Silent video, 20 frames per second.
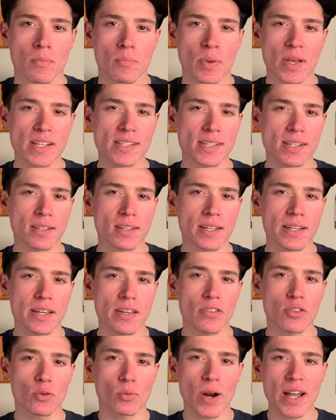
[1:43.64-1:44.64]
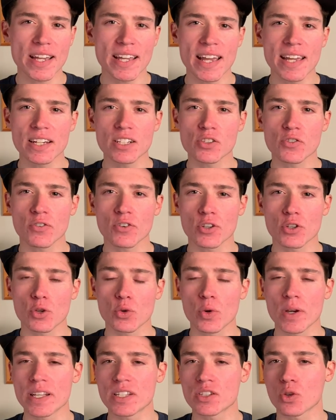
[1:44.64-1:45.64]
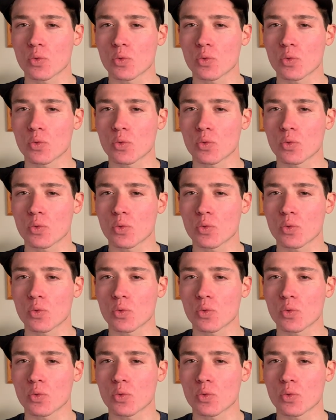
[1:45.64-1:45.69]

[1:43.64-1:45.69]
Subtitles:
Basically, the right cadence for you is